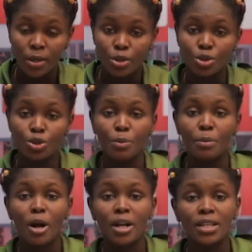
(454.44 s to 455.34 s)

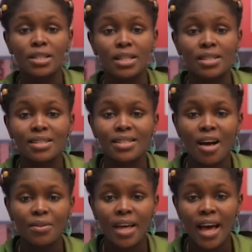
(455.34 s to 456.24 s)
Supermarkets in
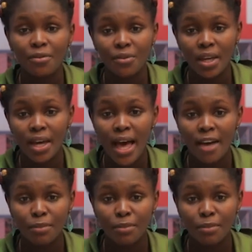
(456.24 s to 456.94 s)
South Africa have